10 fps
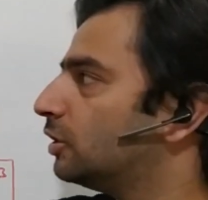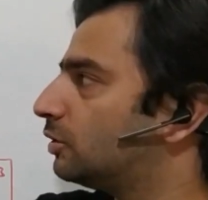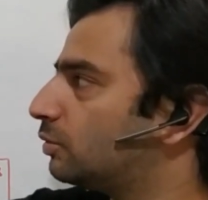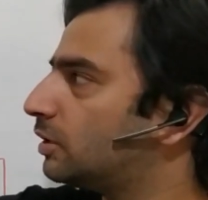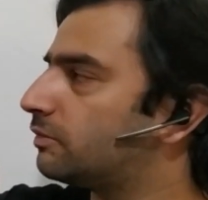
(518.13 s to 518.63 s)

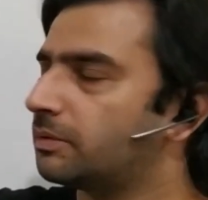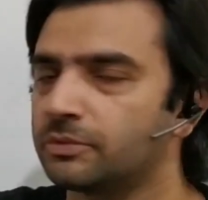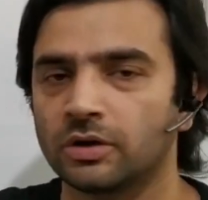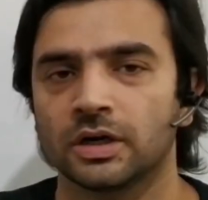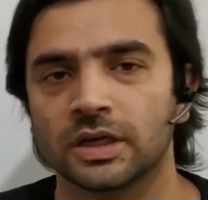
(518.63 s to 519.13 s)
through this
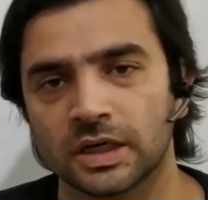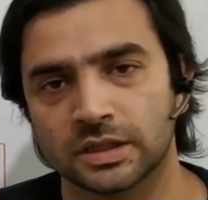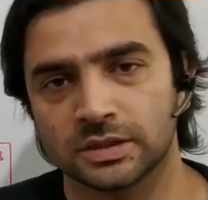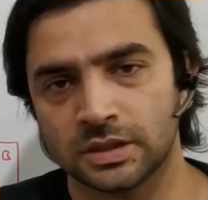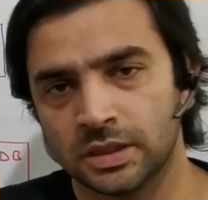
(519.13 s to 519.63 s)
WebSocket
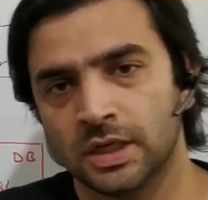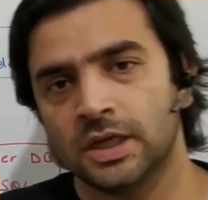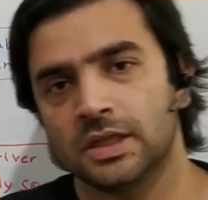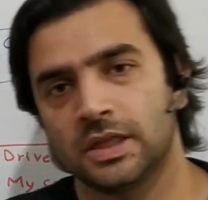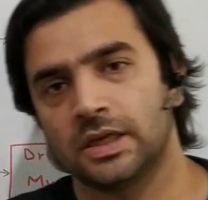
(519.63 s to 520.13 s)
connection
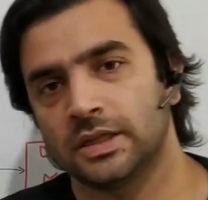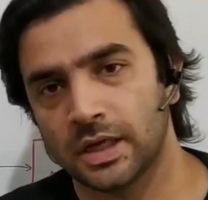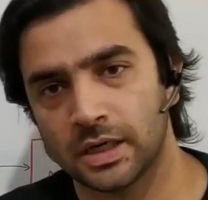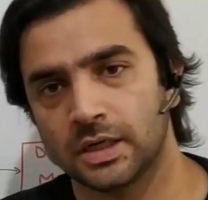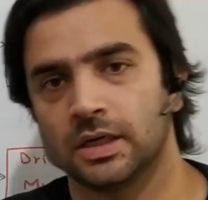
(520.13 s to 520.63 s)
saying
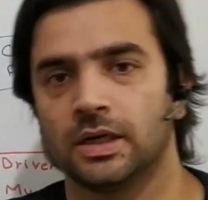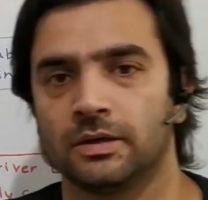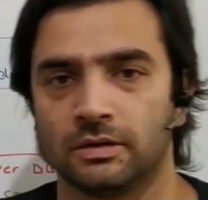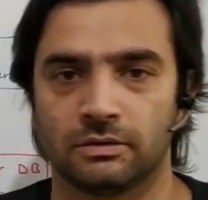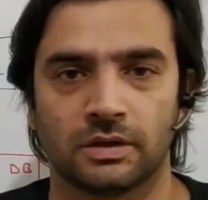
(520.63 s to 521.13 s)
that
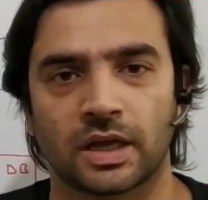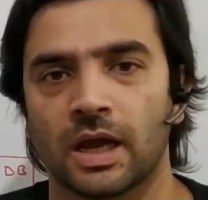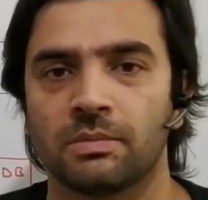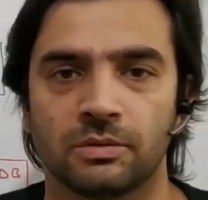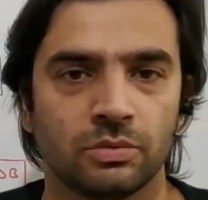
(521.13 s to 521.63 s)
the
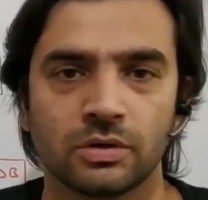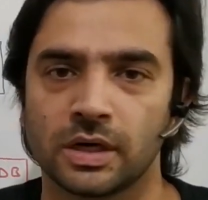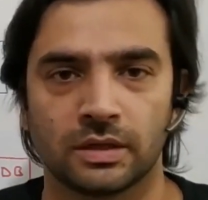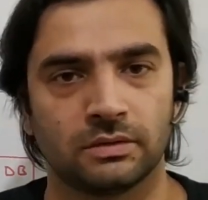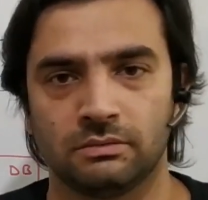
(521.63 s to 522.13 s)
cab is booked
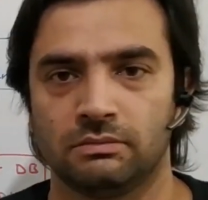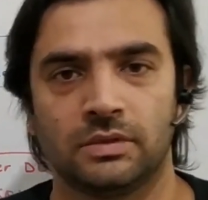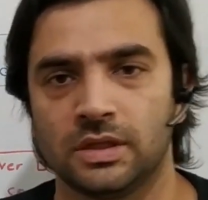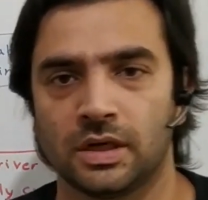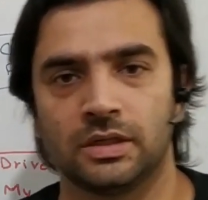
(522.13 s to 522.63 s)
and
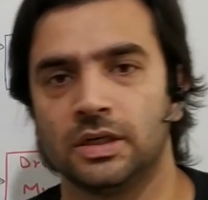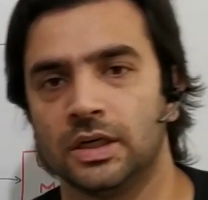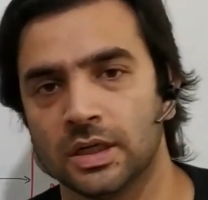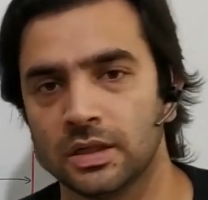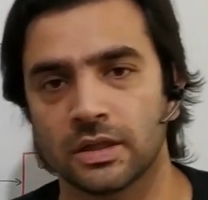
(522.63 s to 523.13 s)
these are the
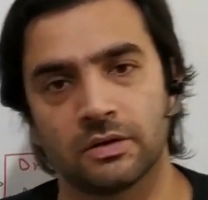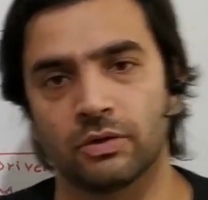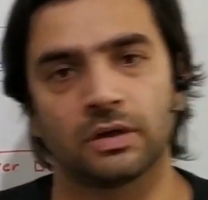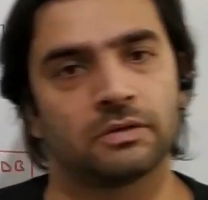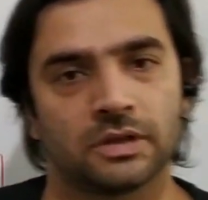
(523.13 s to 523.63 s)
details and
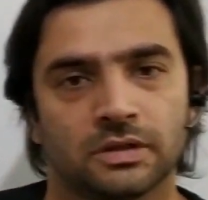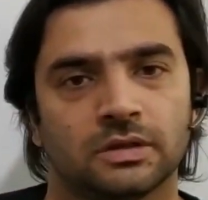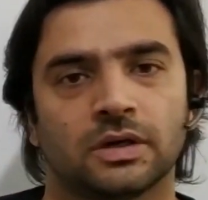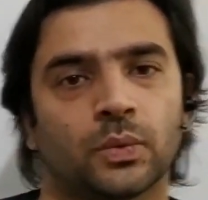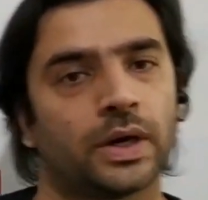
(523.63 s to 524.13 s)
whatever is
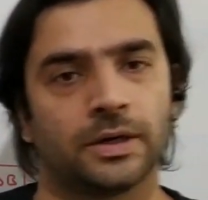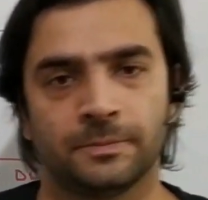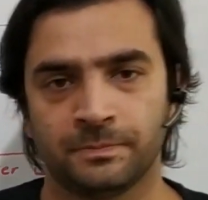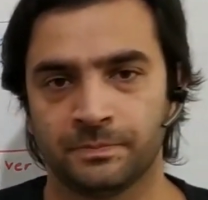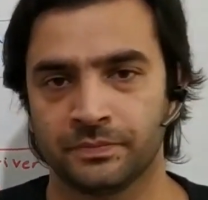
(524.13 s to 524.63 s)
required.
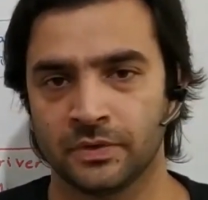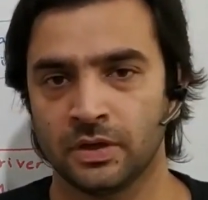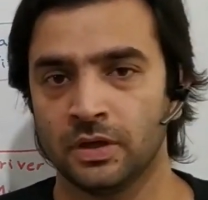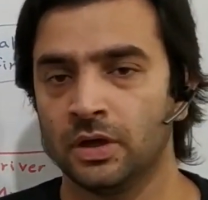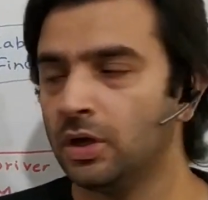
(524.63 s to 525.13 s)

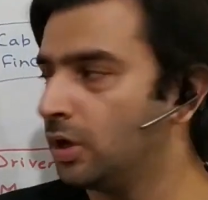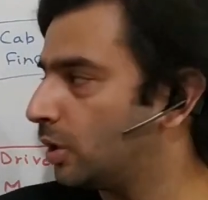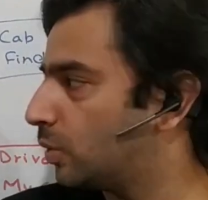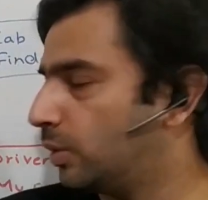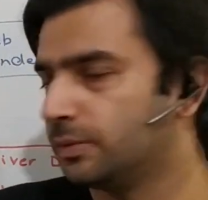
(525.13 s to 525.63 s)

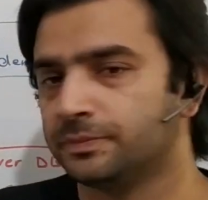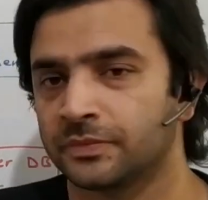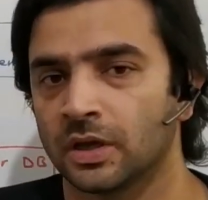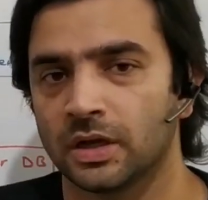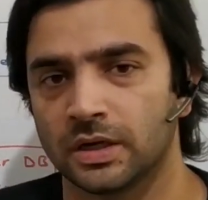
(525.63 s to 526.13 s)
Cool.
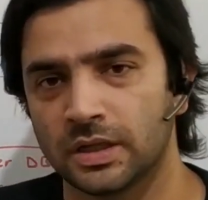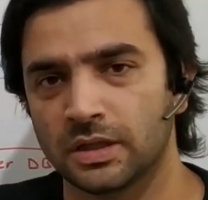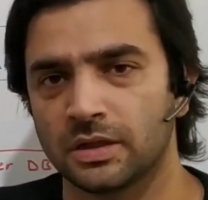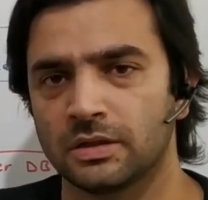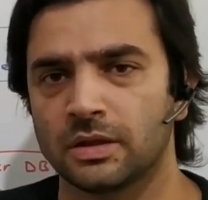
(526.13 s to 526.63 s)
This
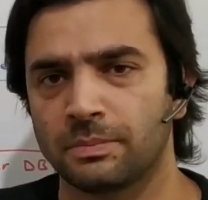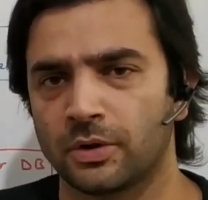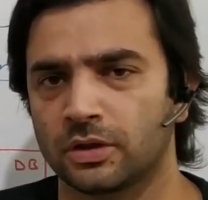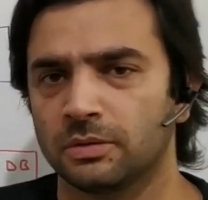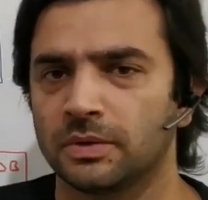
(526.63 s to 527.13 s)
is
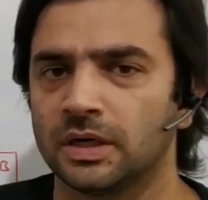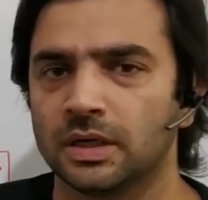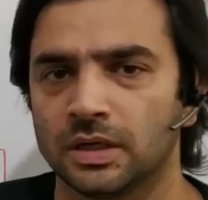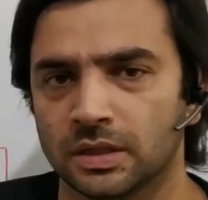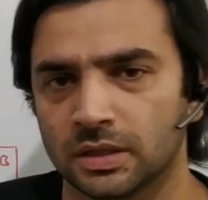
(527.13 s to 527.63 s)

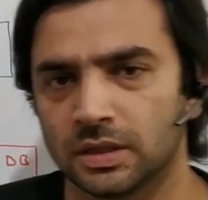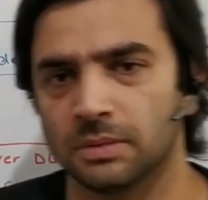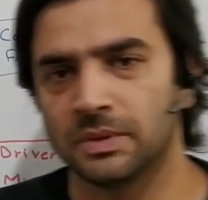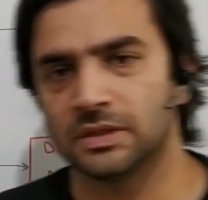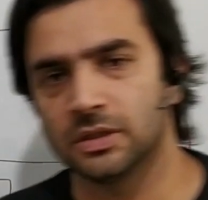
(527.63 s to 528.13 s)
approximately the
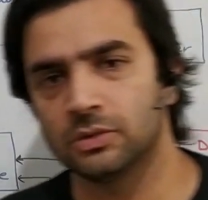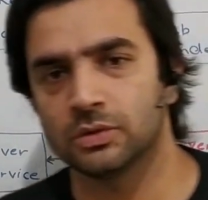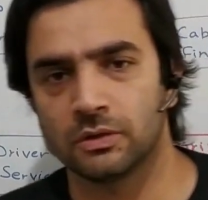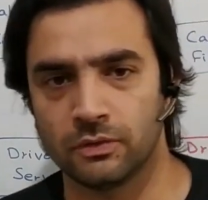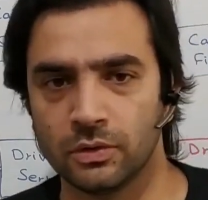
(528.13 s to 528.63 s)
major
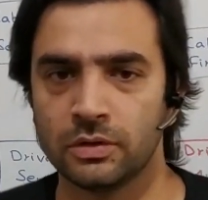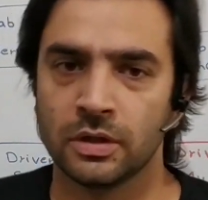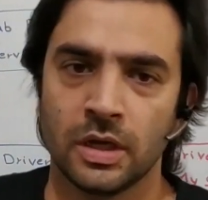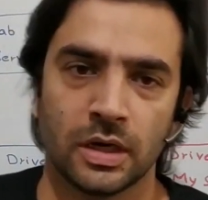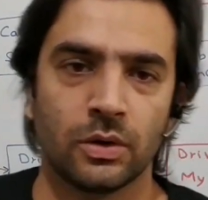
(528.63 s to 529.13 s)
user flows.
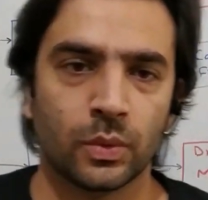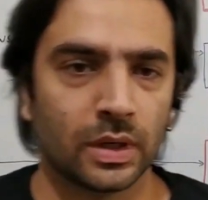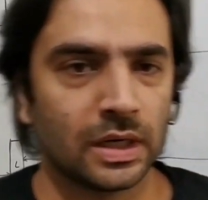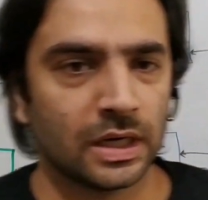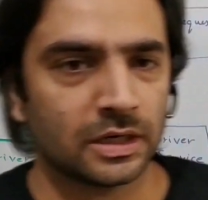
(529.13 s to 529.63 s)
Now
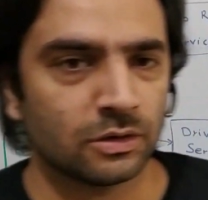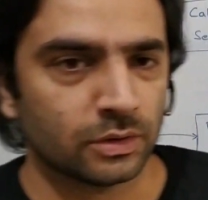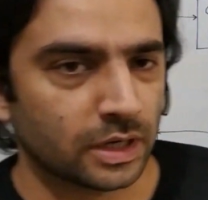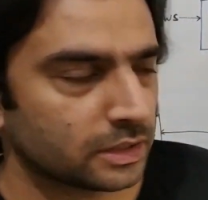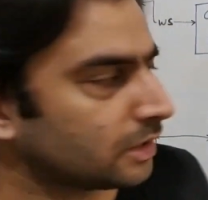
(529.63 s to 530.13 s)
quickly let's
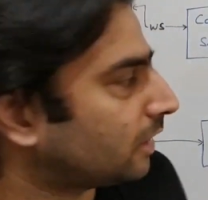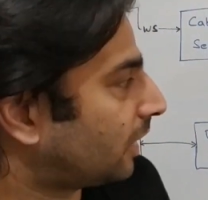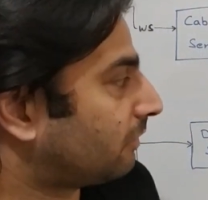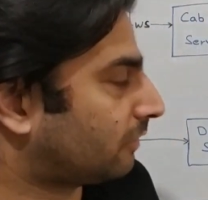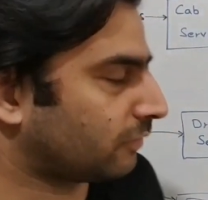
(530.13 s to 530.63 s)
look at the
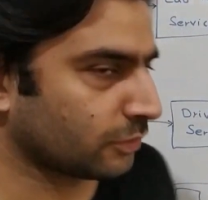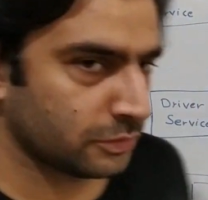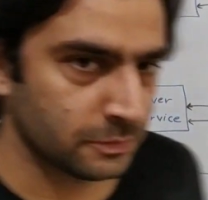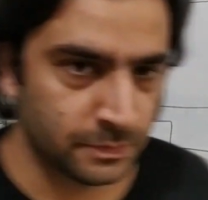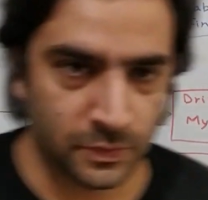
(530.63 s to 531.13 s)
driver flows.
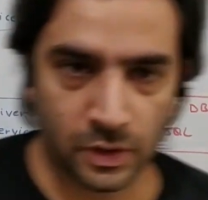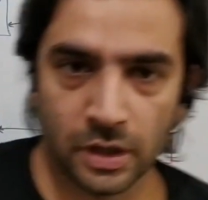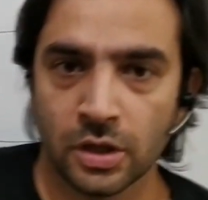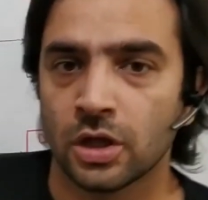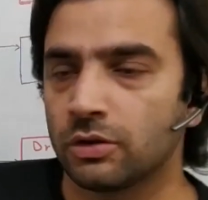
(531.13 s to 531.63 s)
Okay,
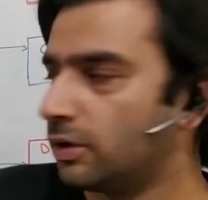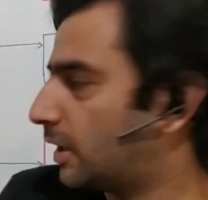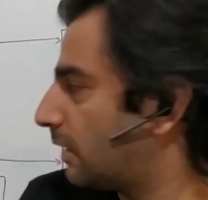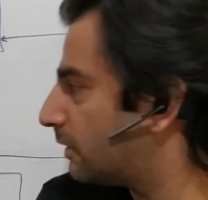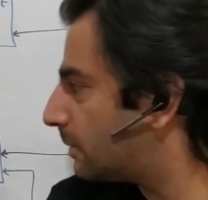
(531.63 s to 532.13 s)
so a
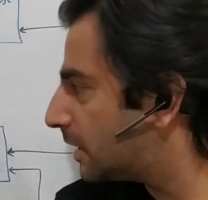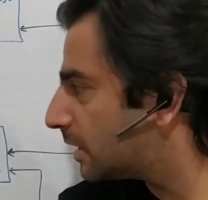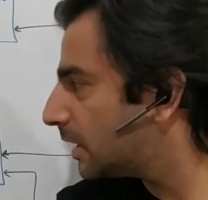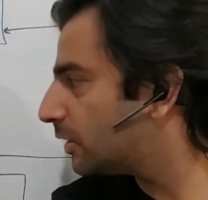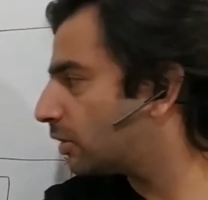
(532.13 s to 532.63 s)
driver
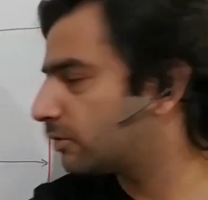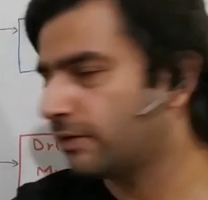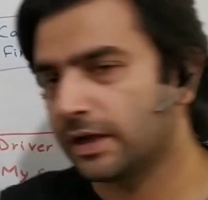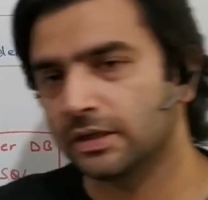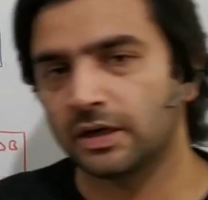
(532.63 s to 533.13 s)
basically talks
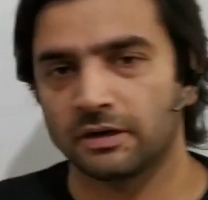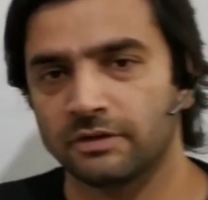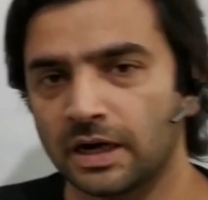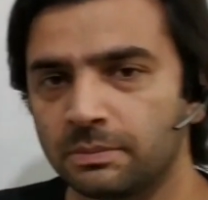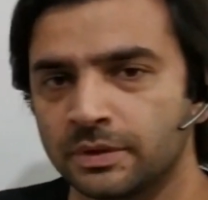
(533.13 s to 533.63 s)
via the
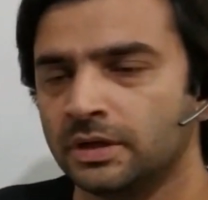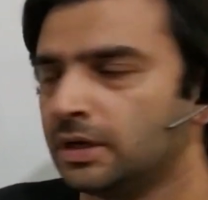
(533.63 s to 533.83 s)
driver app.